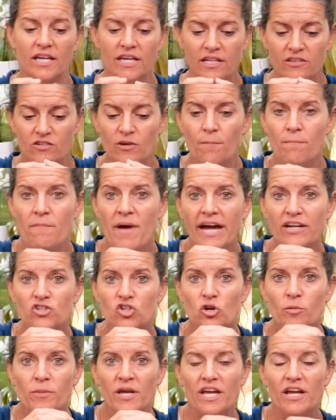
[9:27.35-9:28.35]
it's a
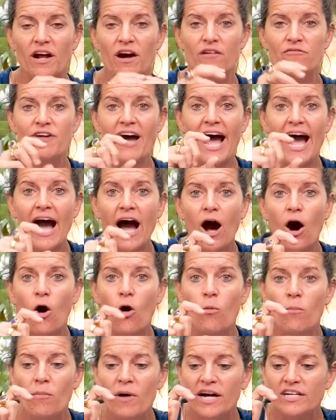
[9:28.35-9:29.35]
measurement of
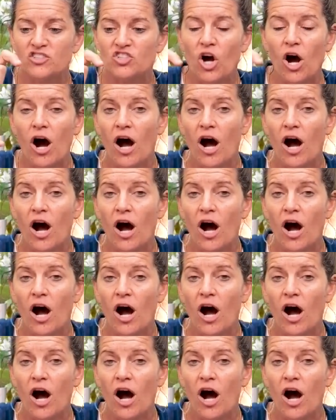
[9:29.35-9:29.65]
how much